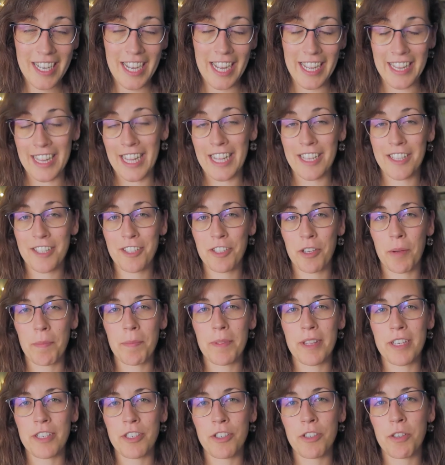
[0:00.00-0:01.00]
and that's
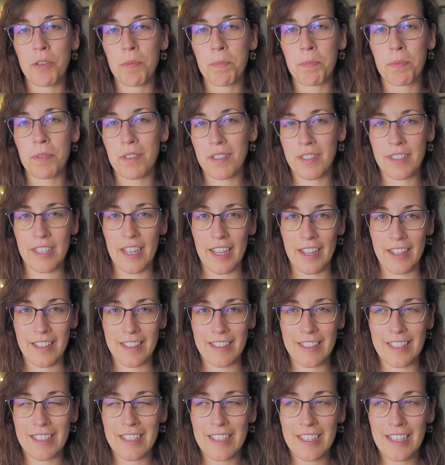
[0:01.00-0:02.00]
something you
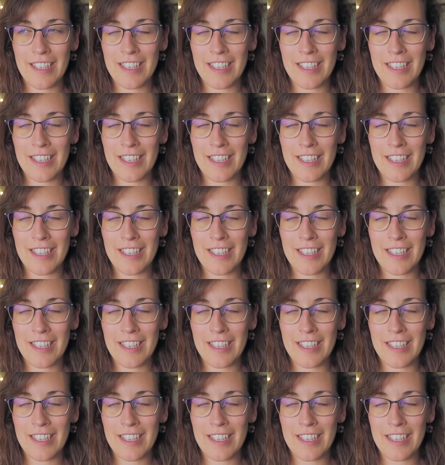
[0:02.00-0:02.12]
pretend